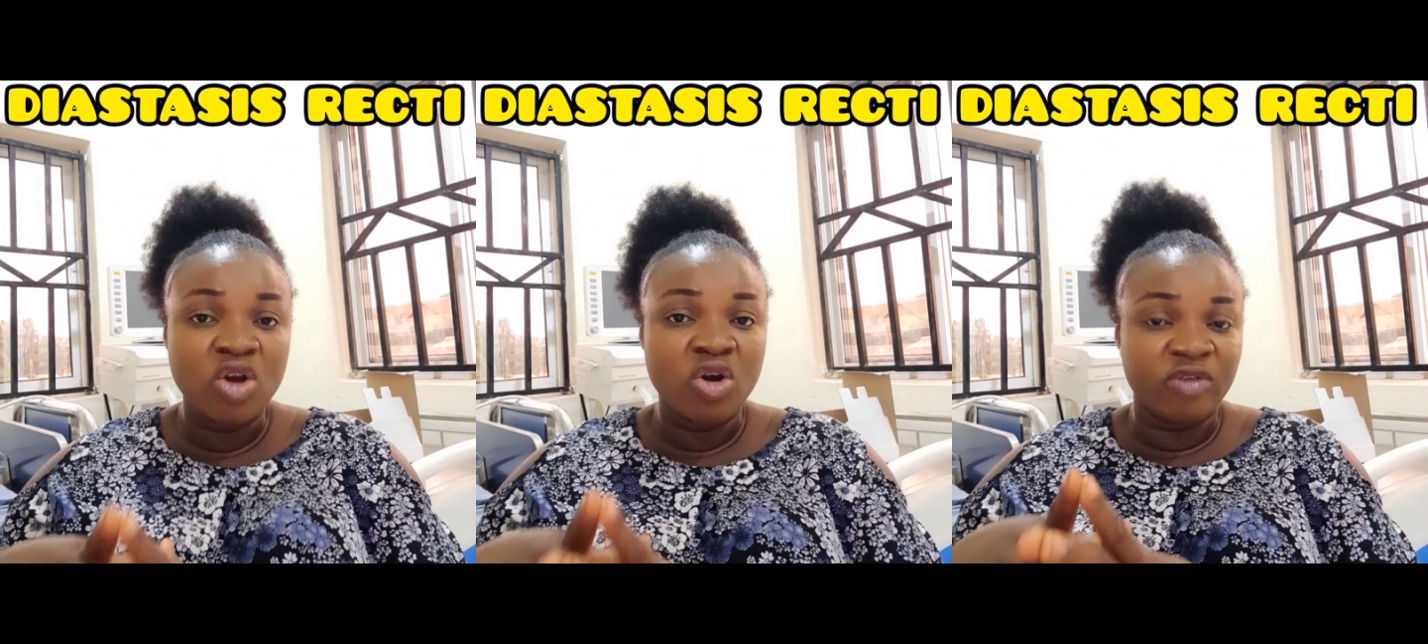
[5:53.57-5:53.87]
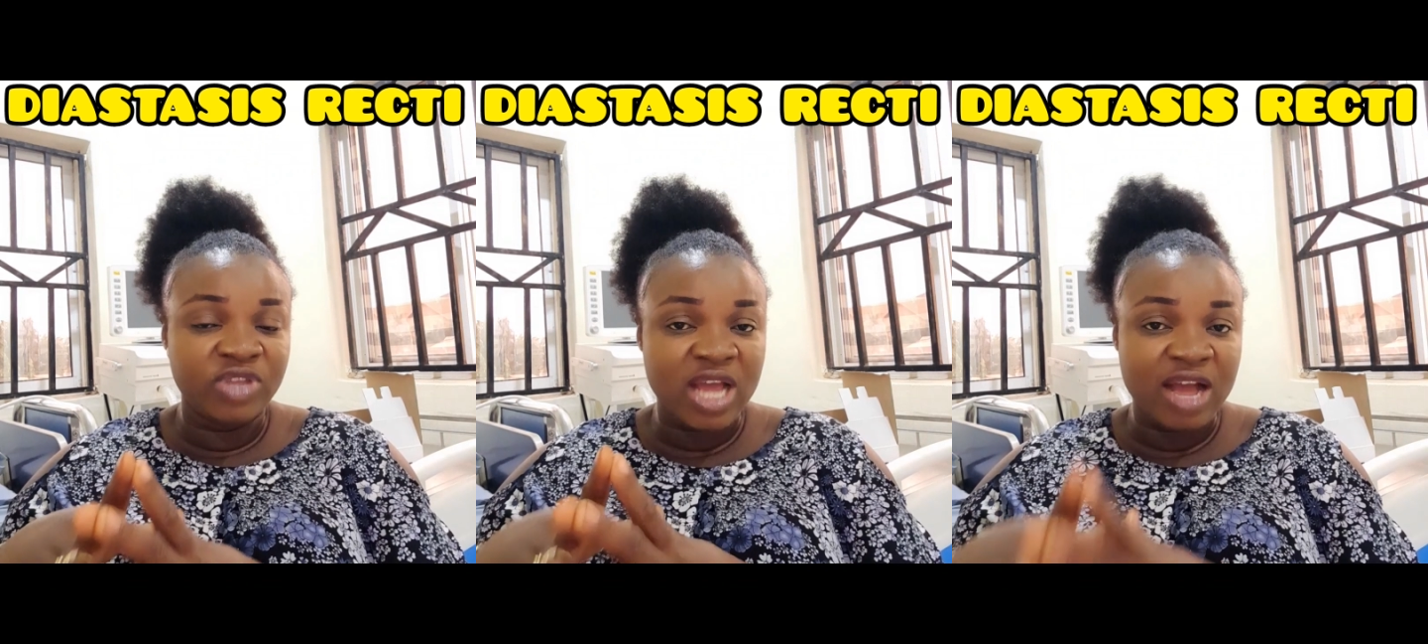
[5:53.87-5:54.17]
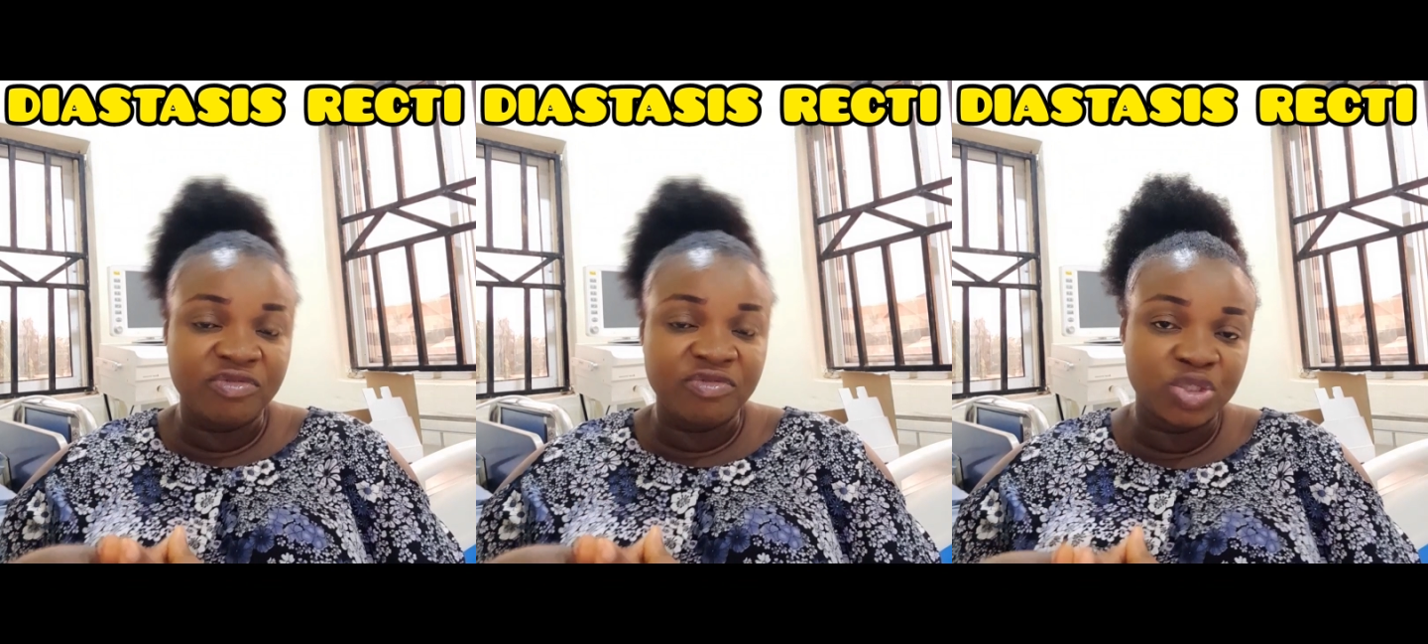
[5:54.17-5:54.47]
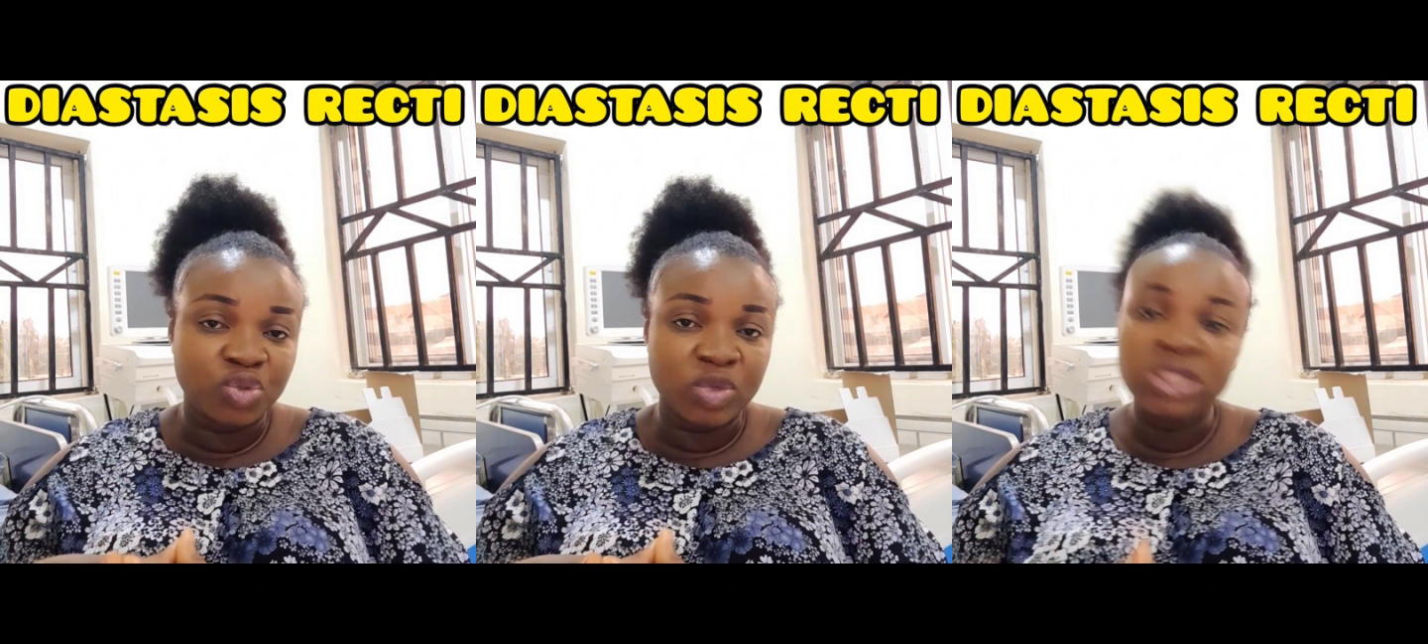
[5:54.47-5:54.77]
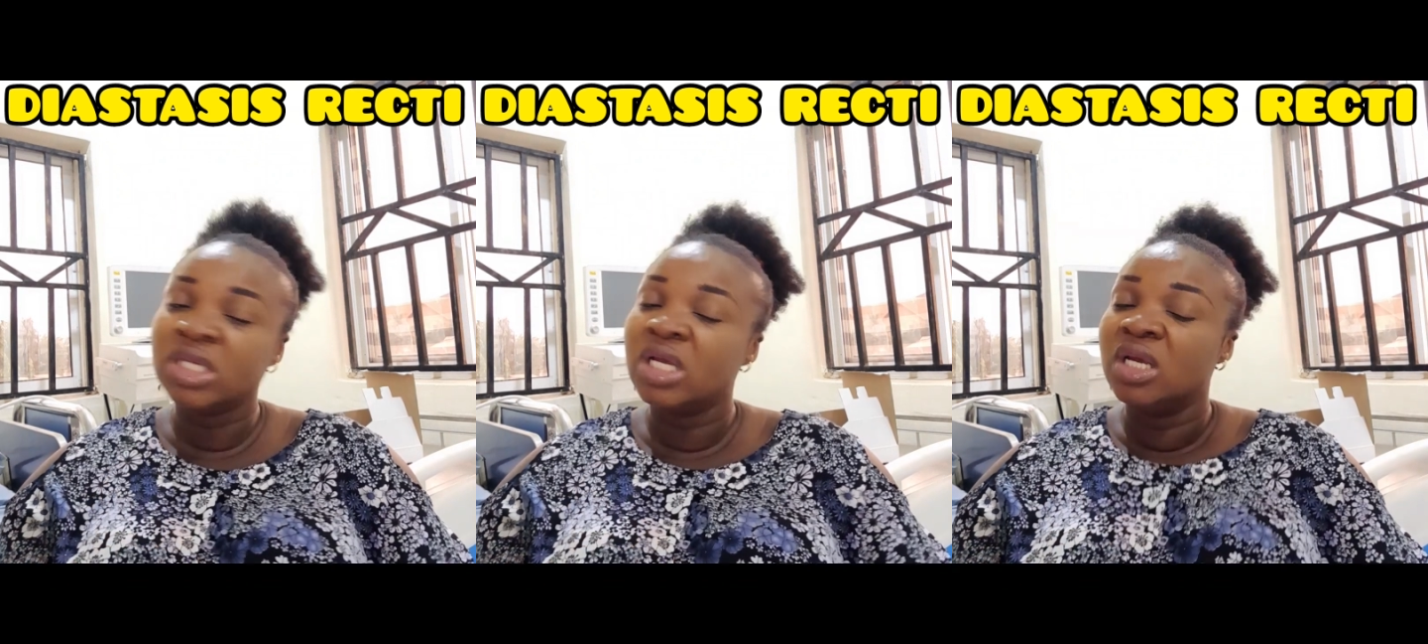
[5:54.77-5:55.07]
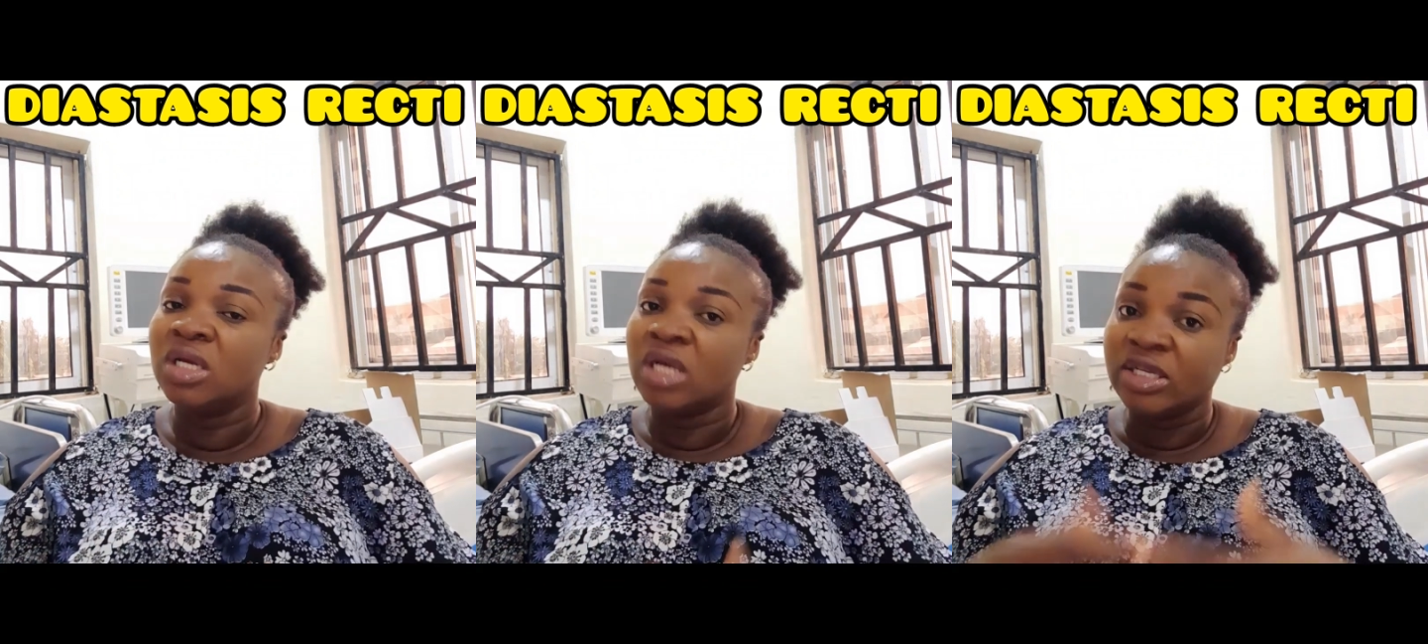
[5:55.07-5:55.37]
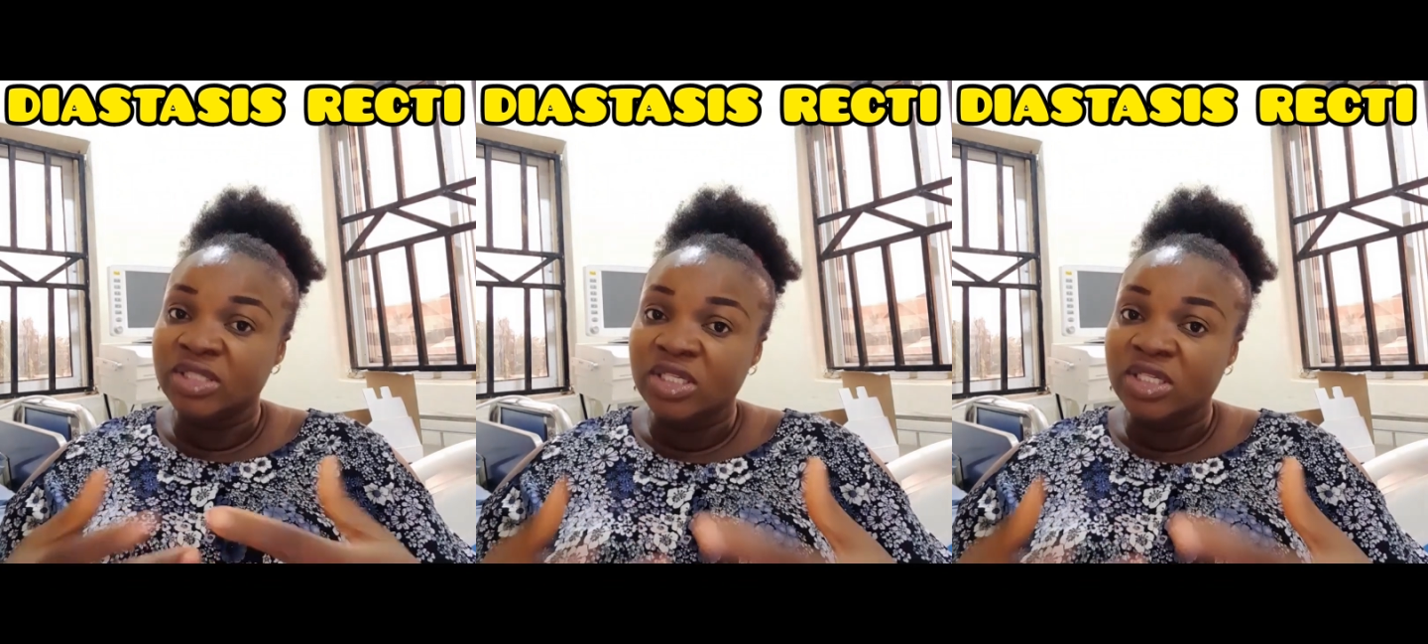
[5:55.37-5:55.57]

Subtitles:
of the average weight, and you